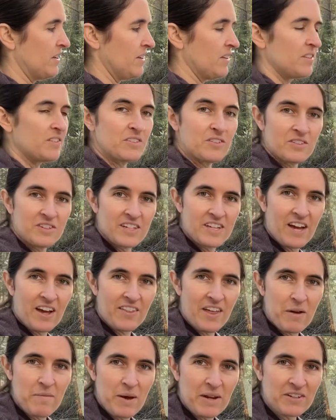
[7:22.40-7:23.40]
So see how
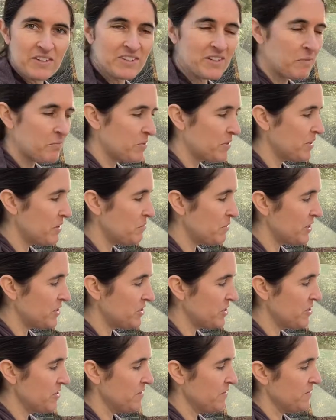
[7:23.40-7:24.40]
that matches up with the
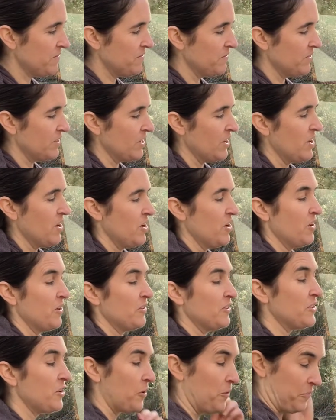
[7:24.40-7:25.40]
picture?
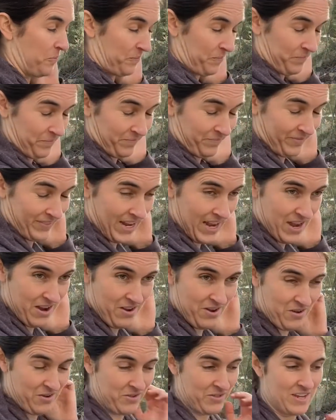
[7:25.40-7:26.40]
So
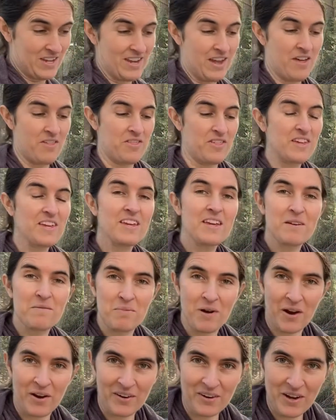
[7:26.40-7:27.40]
now the thinking
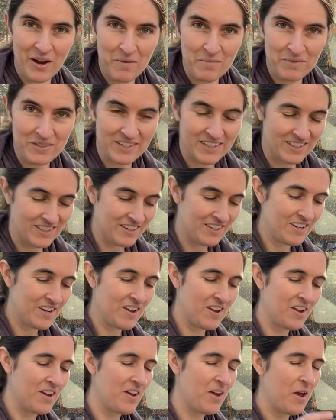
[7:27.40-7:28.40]
part comes in.
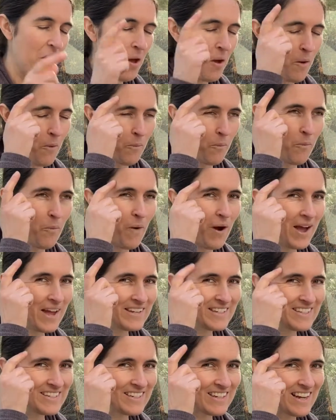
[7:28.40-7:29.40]

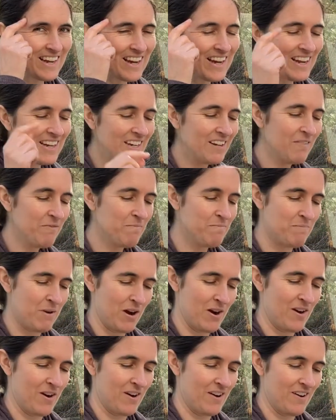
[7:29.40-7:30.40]
What kind of
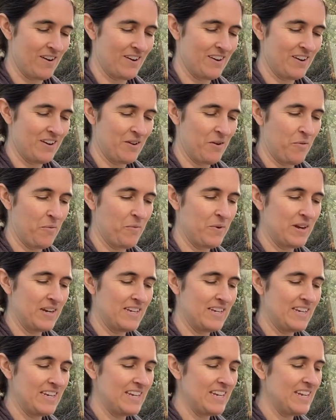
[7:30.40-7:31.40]
bird
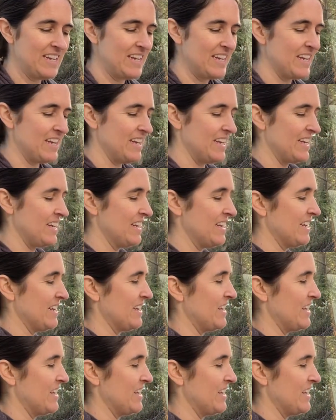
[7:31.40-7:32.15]
would need